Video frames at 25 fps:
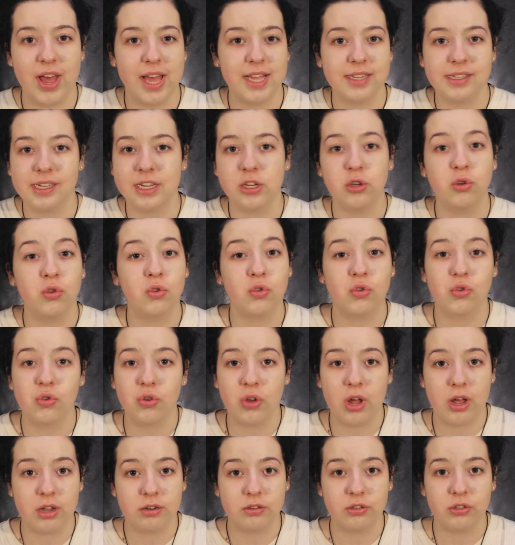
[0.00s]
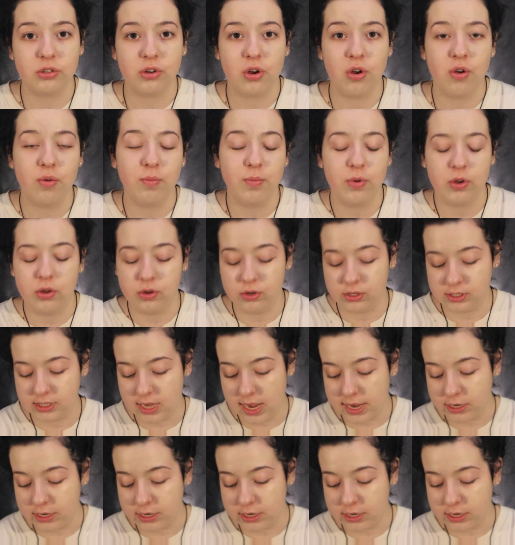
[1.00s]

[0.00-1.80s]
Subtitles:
as a neutral undertone because